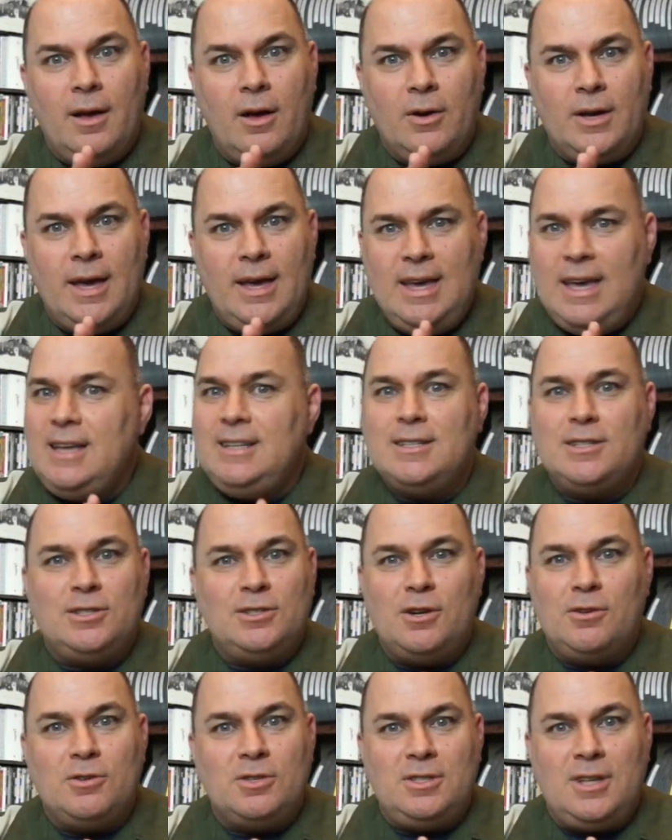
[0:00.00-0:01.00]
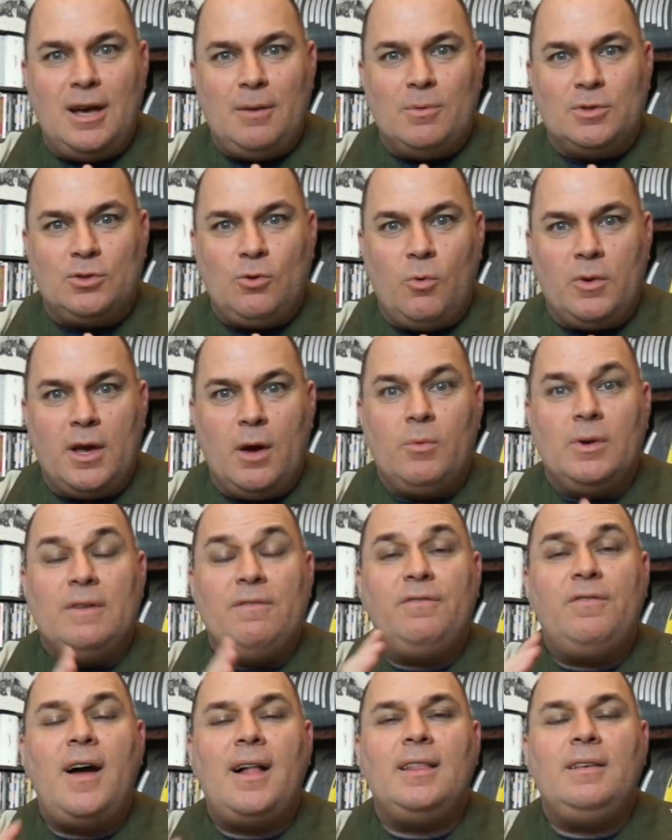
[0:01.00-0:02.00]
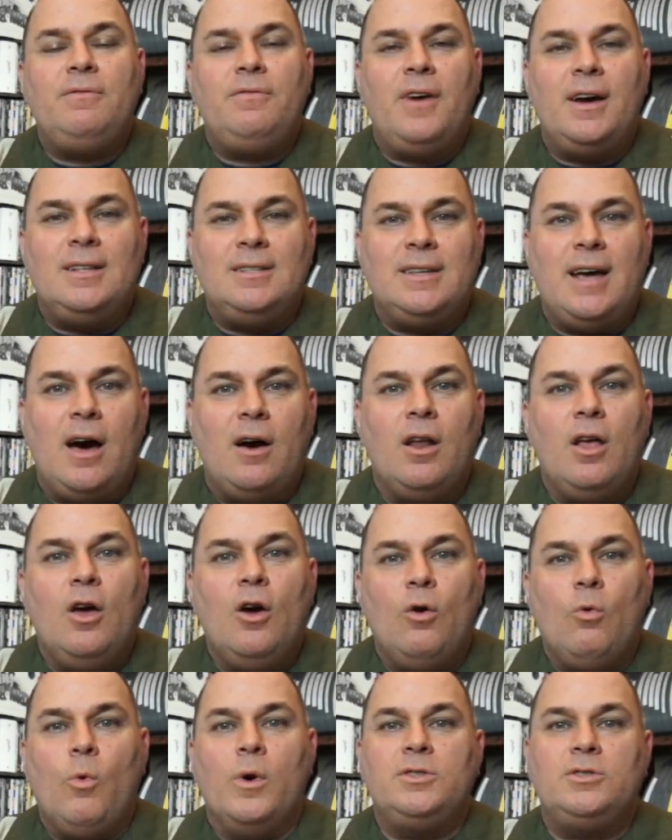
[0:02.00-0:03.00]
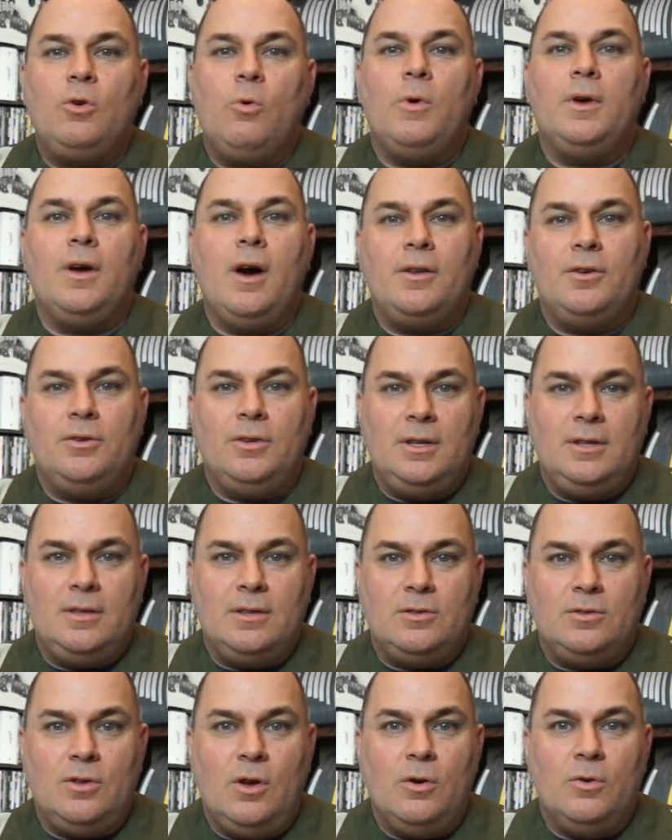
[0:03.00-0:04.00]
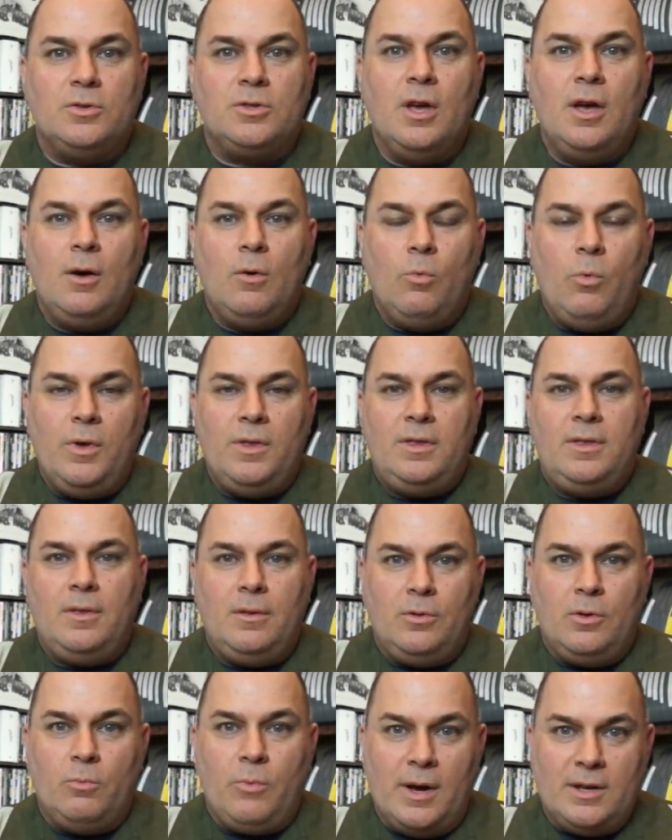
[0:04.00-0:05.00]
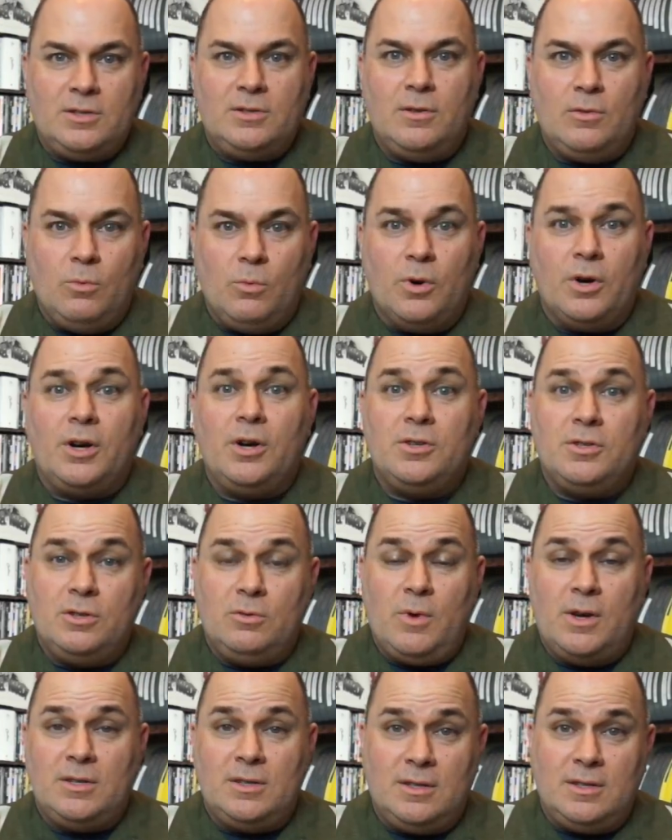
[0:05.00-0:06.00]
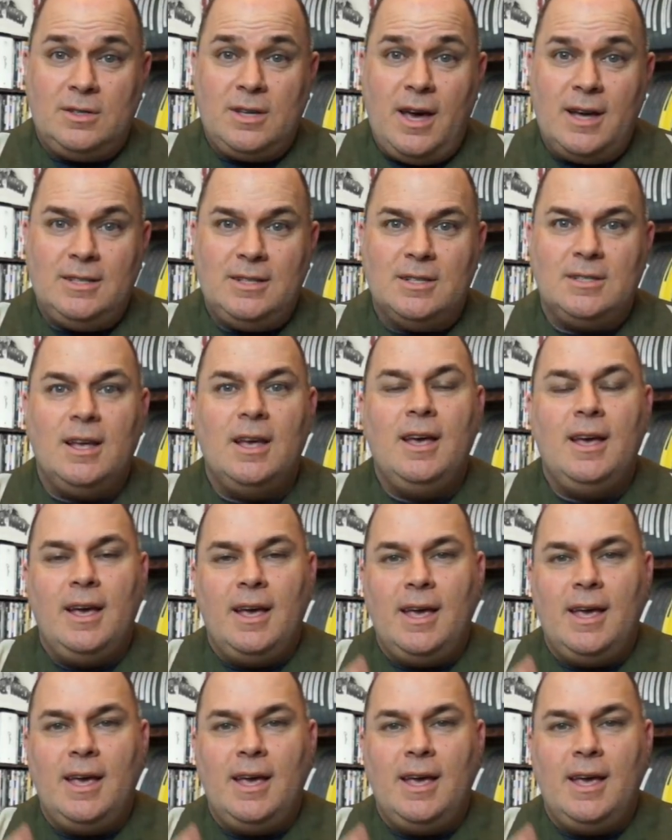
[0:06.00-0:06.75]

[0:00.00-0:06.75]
Okay, he doesn't understand what's going on when he finally finds out what's going on underneath his nose with the rest of the workers and the rest of the scientists.